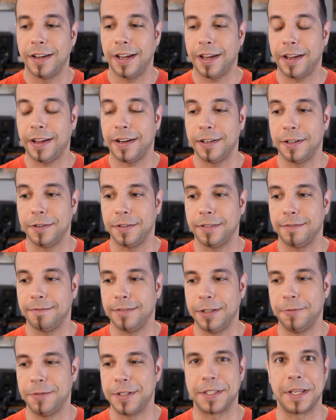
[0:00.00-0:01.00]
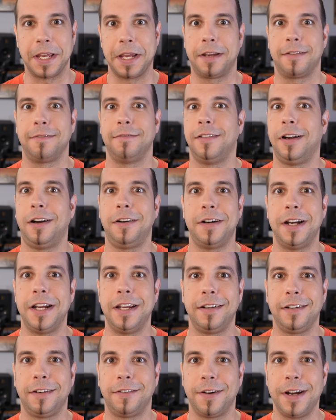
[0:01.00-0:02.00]
And it was like, all
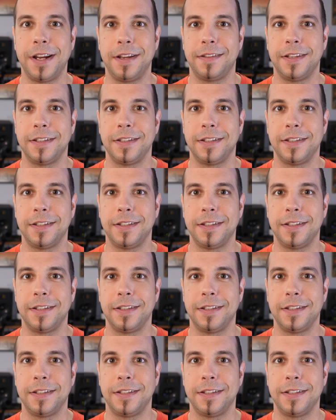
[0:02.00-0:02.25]
right, great.